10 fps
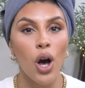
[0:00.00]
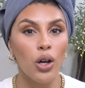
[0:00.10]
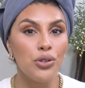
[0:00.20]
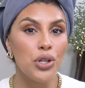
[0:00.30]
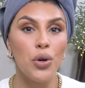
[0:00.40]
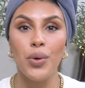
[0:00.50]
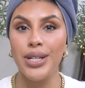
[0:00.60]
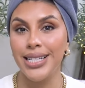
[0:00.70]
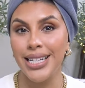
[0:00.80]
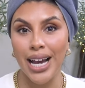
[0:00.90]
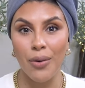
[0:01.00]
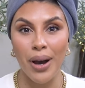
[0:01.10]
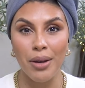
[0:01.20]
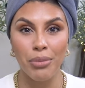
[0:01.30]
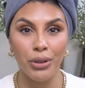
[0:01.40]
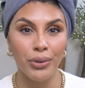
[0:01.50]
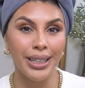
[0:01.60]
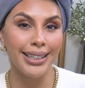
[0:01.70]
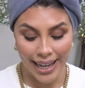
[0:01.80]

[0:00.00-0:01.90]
also D I Y beauty